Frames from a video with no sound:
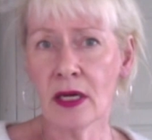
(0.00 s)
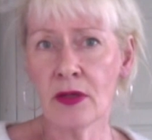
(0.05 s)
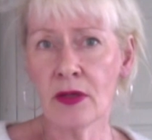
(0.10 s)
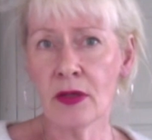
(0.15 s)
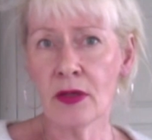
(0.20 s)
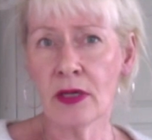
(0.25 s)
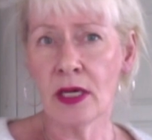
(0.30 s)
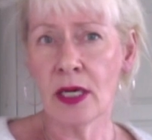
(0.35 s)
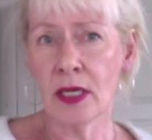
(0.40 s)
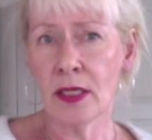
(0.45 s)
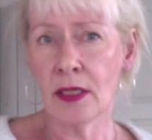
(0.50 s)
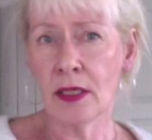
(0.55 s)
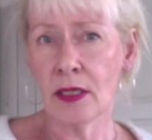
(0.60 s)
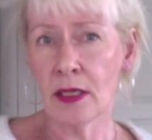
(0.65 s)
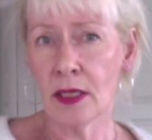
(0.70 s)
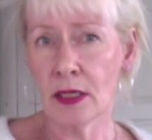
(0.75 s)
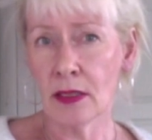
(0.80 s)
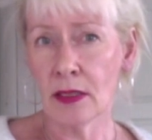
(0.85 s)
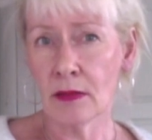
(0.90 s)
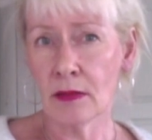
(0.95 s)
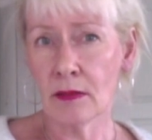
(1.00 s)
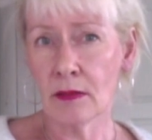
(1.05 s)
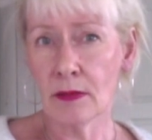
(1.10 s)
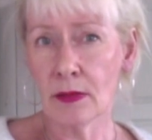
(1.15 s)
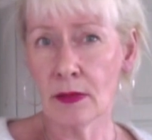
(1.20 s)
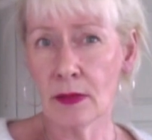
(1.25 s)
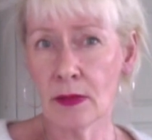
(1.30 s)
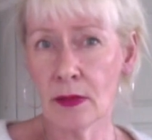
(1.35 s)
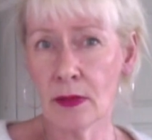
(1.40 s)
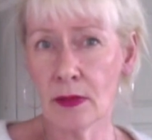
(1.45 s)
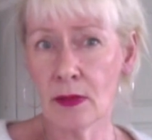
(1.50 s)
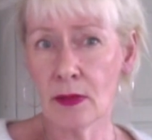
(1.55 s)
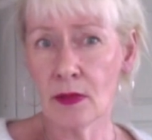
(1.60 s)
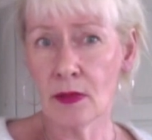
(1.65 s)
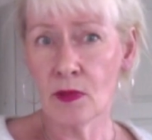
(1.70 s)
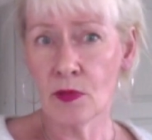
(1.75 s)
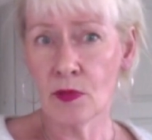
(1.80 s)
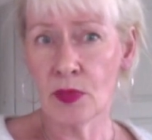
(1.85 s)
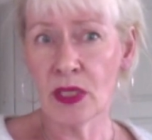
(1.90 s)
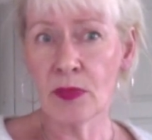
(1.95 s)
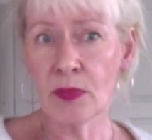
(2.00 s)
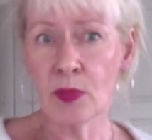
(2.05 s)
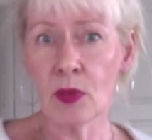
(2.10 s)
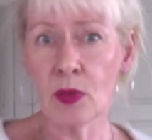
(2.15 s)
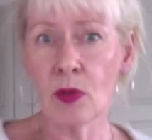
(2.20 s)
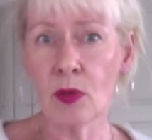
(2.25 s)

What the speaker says: hand, people